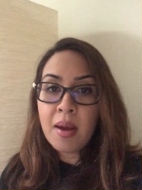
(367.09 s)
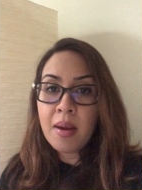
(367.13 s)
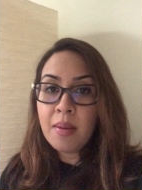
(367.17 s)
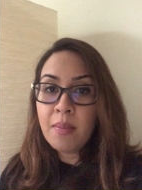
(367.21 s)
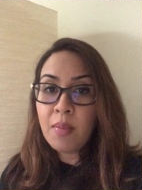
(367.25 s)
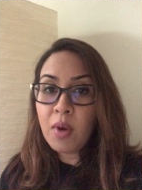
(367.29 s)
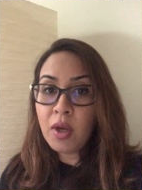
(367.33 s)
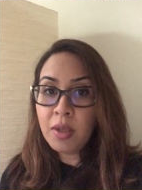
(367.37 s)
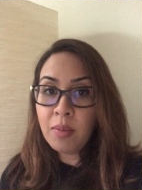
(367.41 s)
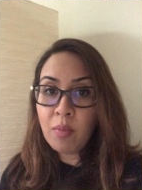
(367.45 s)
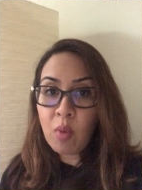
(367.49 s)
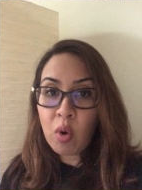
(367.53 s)

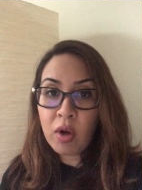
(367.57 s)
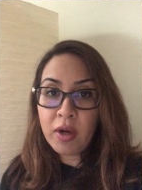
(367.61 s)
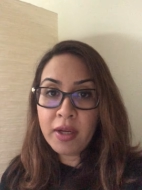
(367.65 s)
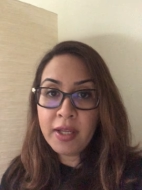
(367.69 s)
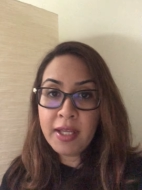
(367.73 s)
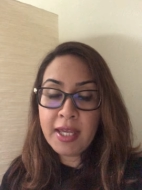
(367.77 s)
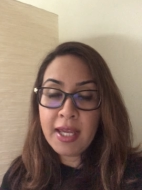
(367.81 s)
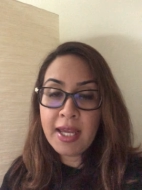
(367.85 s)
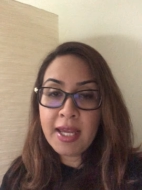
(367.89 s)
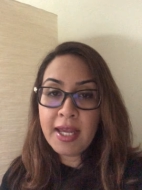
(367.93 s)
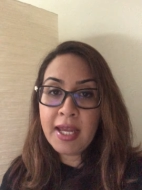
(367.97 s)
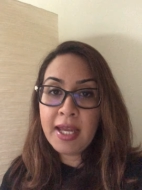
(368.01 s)
money
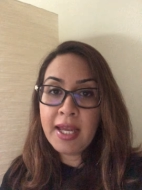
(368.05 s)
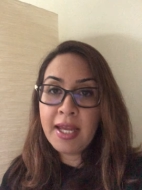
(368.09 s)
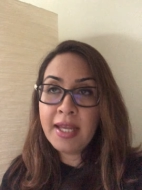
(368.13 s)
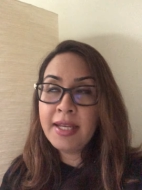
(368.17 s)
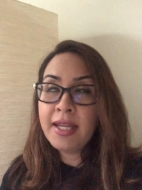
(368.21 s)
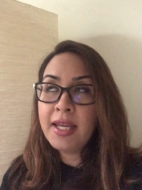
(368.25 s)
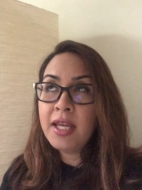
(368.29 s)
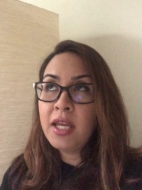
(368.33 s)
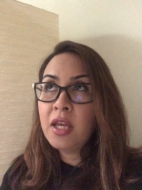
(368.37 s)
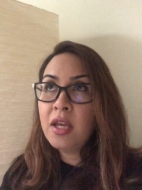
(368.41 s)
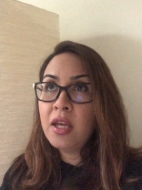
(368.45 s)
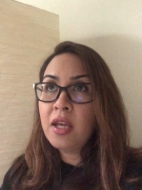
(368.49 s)
market,
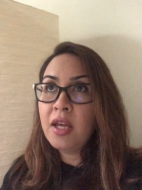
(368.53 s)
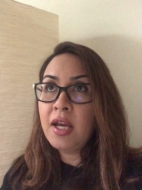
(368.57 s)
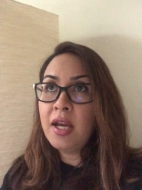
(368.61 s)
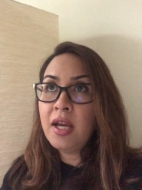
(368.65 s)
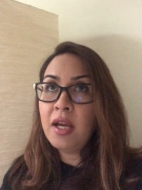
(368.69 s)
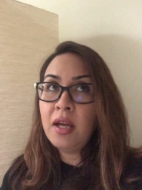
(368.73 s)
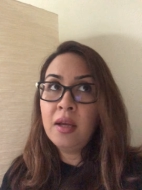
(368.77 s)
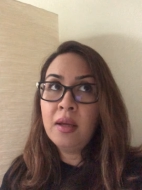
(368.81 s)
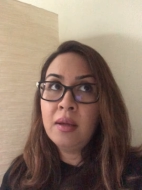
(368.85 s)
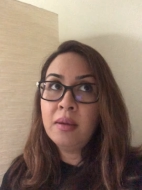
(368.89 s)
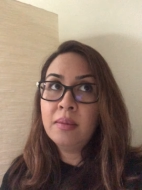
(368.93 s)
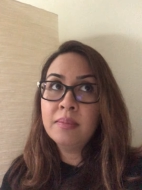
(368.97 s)

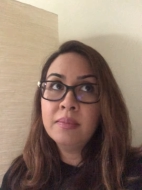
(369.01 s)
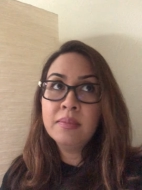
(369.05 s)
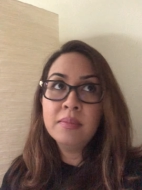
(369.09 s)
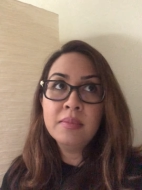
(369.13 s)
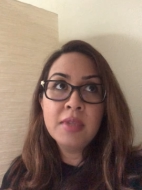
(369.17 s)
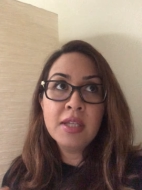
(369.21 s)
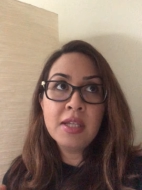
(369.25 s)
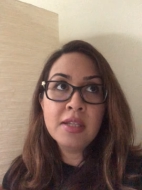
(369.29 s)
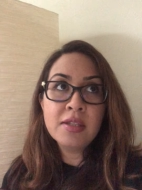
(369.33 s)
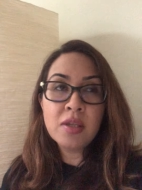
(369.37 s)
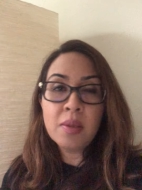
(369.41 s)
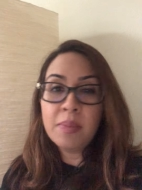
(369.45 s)

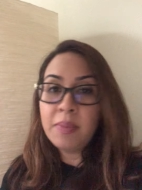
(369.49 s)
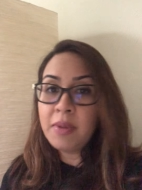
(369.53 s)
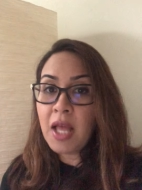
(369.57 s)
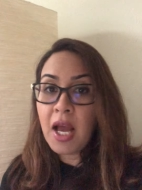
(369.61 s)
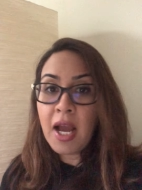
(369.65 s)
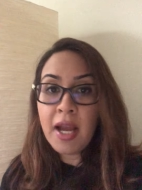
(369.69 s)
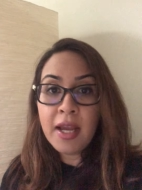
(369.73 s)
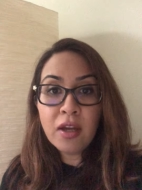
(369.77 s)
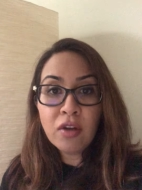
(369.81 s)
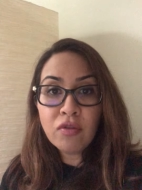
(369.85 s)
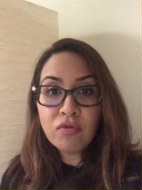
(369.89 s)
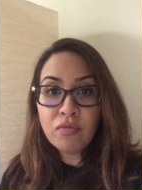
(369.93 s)
the
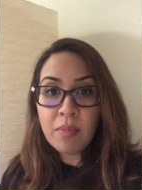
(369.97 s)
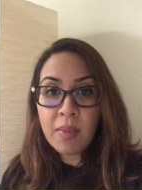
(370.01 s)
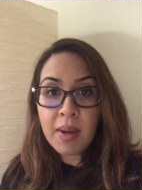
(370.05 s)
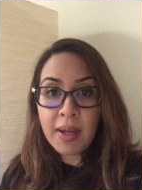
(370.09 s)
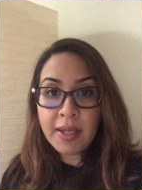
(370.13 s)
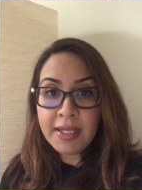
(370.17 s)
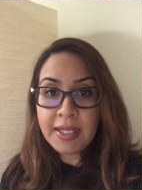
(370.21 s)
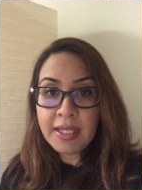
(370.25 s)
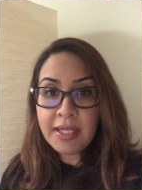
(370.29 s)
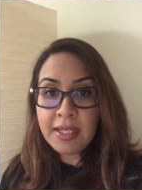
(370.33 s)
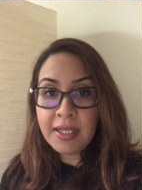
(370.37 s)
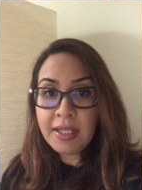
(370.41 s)
supply of
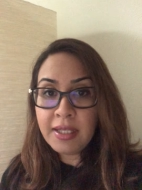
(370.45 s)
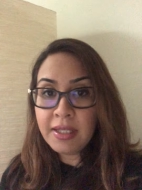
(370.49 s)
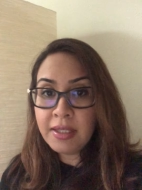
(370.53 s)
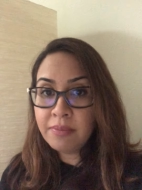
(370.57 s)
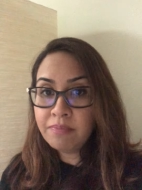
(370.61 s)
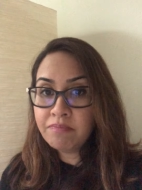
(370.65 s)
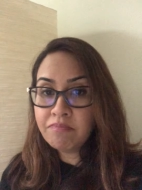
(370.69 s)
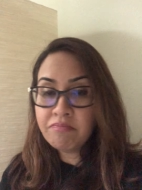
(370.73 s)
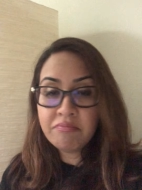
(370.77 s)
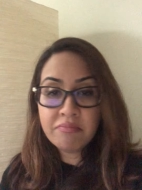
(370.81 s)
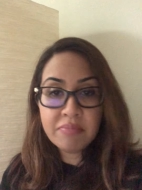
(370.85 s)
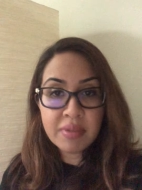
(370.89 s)
money,